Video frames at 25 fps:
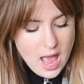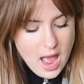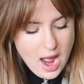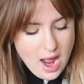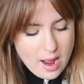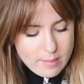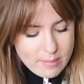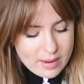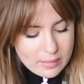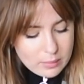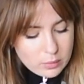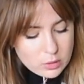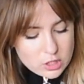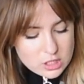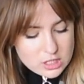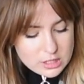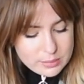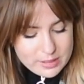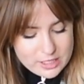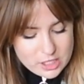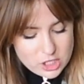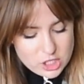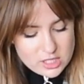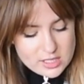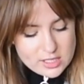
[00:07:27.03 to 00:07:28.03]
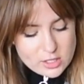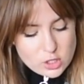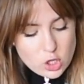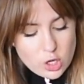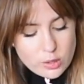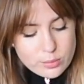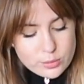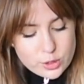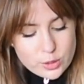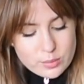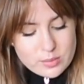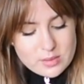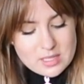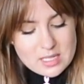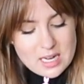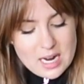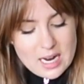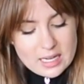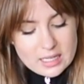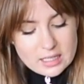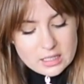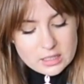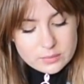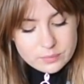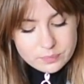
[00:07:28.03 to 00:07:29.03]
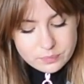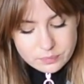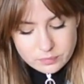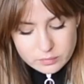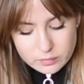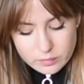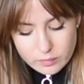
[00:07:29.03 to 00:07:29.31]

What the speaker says: I wanted to mention the Topshop style.